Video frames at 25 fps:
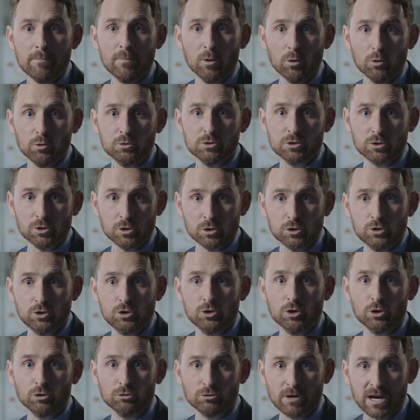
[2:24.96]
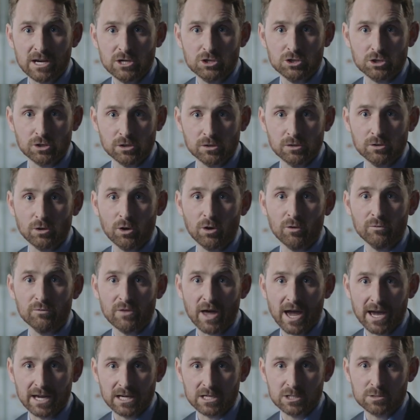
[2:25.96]
but also the duration of
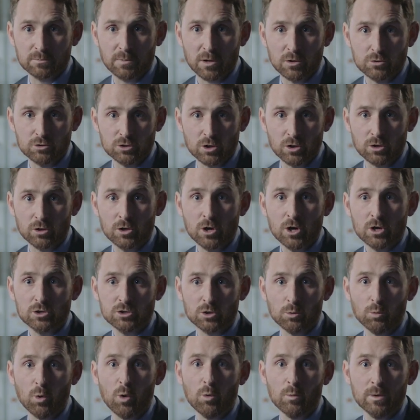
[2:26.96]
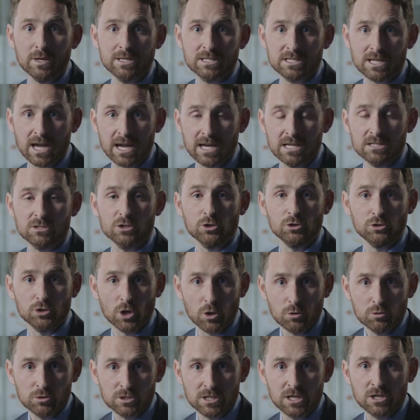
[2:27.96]
that exposure. So, what we'd say is the
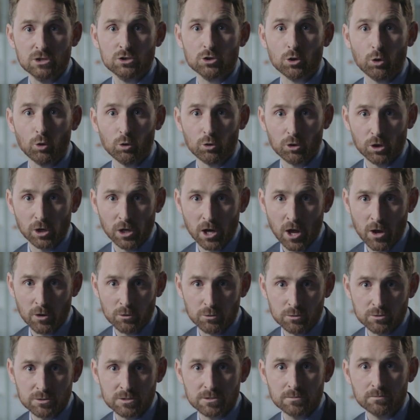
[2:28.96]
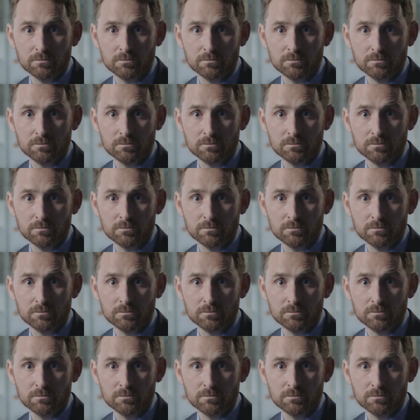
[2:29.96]
dosage or the load.